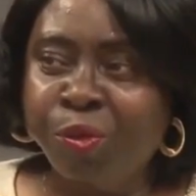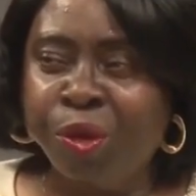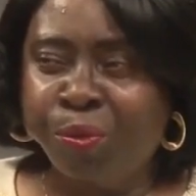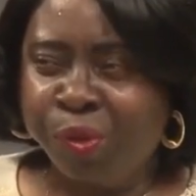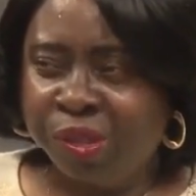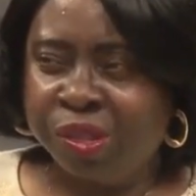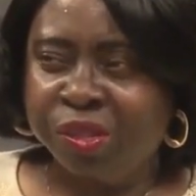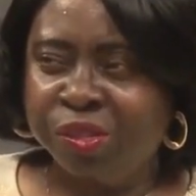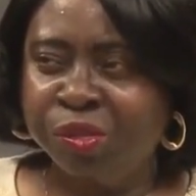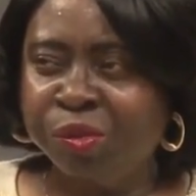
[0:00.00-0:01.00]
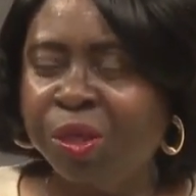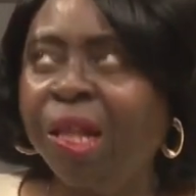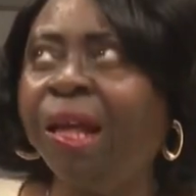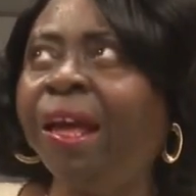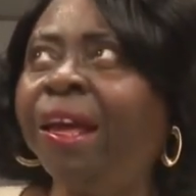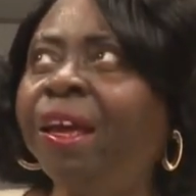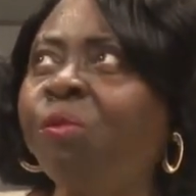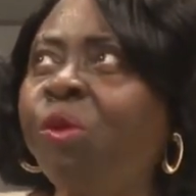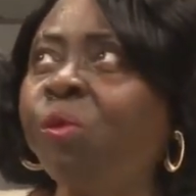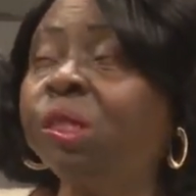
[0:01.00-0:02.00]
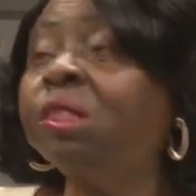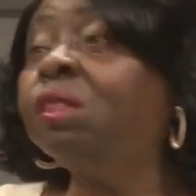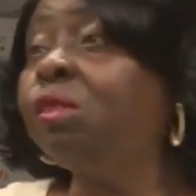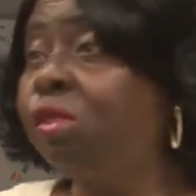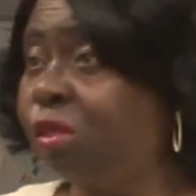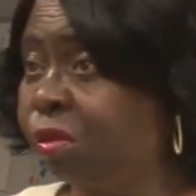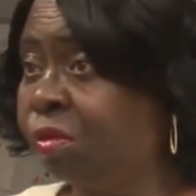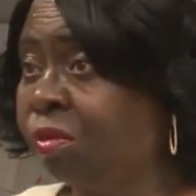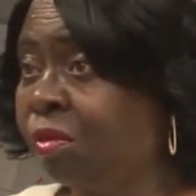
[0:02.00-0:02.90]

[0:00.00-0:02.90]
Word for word: you, we appreciate you, and we want to salute you.